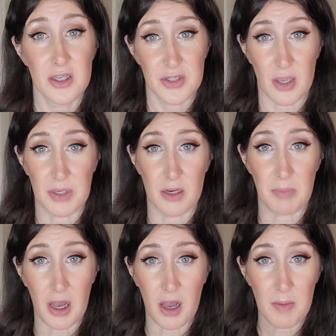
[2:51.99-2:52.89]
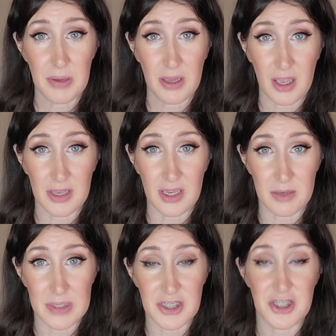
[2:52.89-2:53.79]
So I'm going to pop an
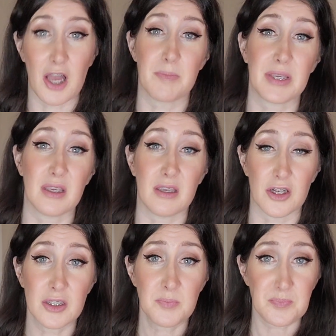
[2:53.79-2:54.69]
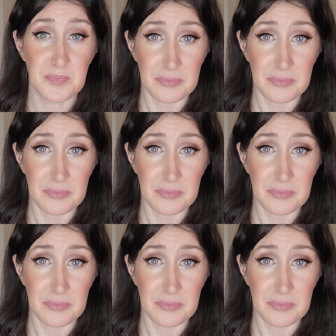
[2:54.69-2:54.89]
image up here